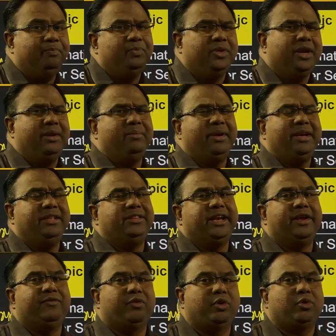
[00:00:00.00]
Remaining
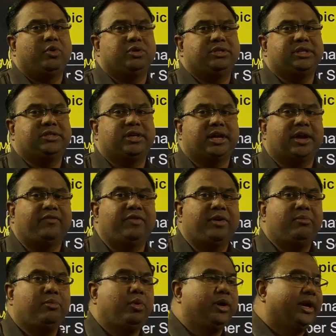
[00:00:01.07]
3-4 questions are of
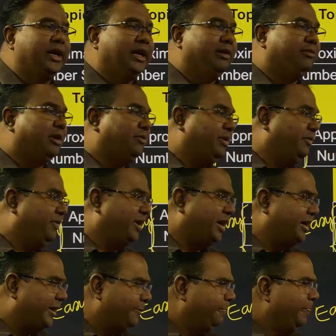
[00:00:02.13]
moderate level of
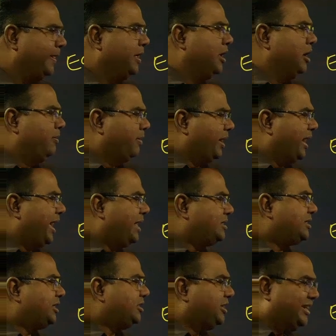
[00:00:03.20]
difficulty. But as
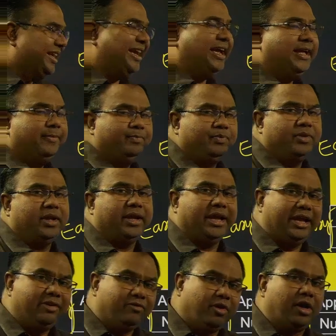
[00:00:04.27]
such, DI
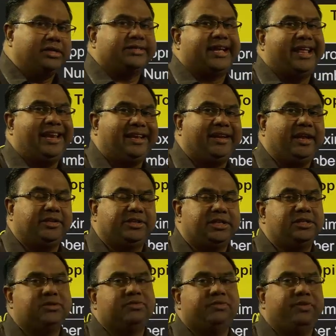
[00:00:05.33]
involves
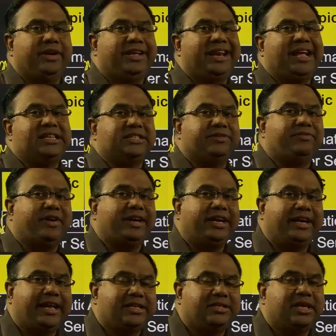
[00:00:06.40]
calculations. We classified it
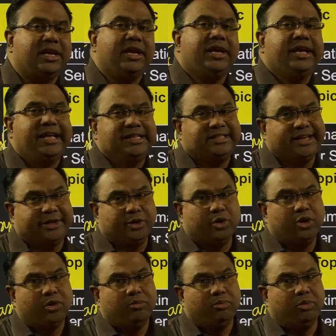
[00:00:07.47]
as easy to
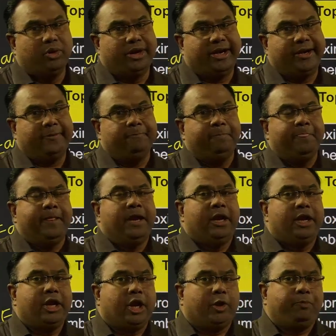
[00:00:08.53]
moderate.
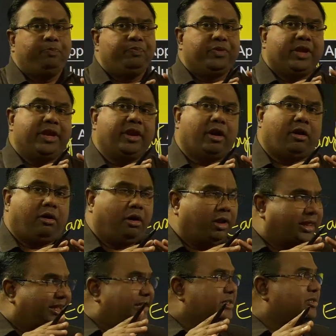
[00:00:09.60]
Now, in all
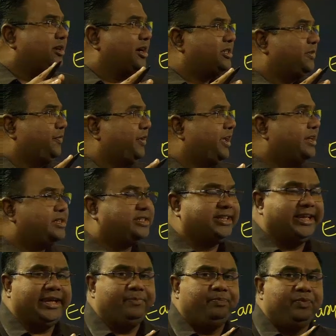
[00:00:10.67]
these slots, if you can
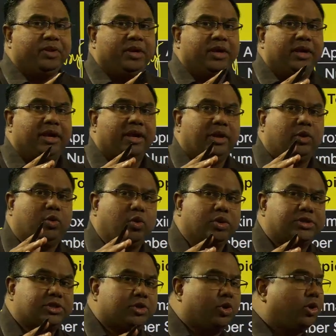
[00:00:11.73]
see, good
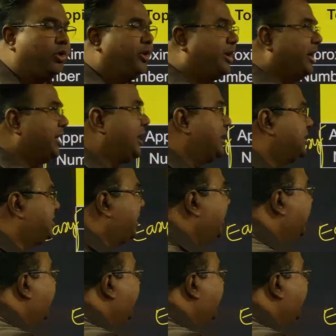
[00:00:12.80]
score we can consider it